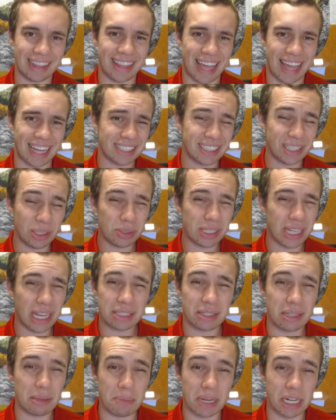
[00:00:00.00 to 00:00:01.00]
Last year was
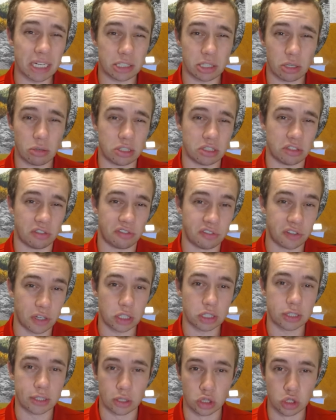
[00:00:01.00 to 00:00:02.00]
actually Minnesota's
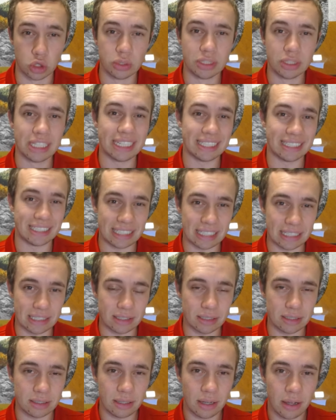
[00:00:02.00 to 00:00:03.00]
first losing
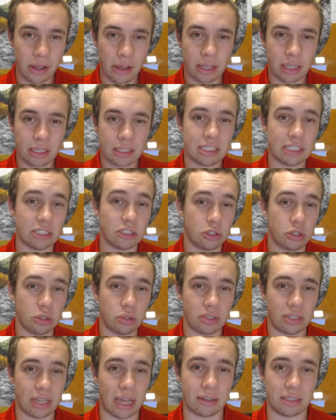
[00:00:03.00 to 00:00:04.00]
season since
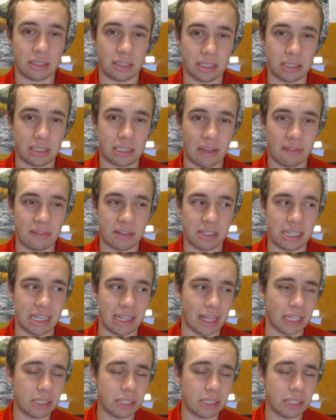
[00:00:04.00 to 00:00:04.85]
2017.